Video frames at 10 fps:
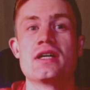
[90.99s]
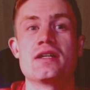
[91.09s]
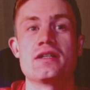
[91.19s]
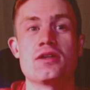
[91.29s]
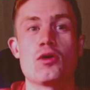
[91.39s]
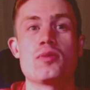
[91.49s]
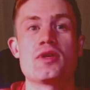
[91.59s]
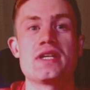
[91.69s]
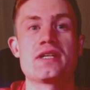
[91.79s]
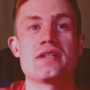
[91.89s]
the
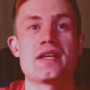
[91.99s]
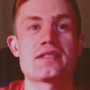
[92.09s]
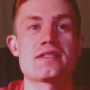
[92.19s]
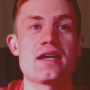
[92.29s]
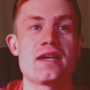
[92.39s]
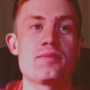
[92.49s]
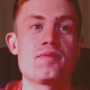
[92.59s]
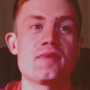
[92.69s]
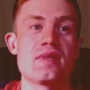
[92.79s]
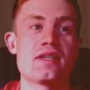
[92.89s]
opening next time
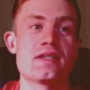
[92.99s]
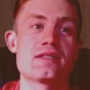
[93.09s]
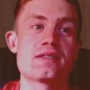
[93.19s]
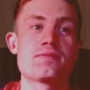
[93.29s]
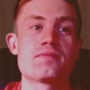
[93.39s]
is